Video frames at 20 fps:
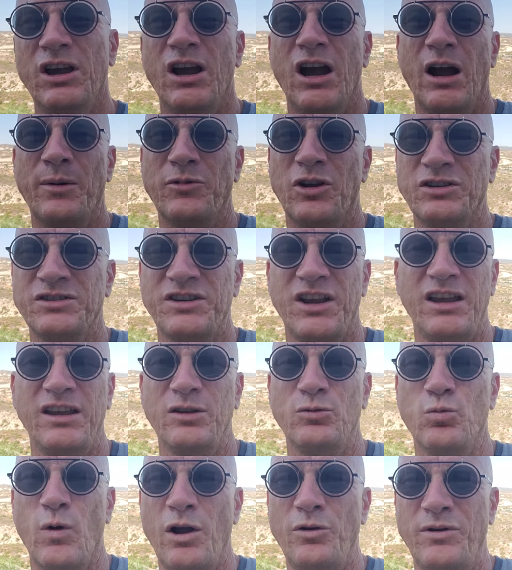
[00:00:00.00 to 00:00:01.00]
I'm not saying
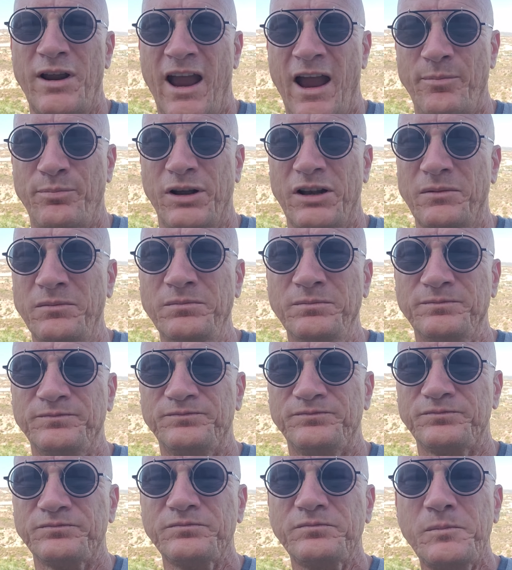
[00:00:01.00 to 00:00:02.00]
it won't happen
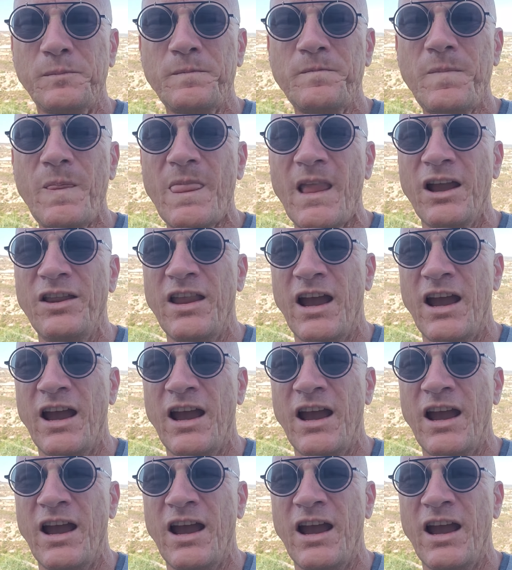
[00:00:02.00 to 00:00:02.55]
and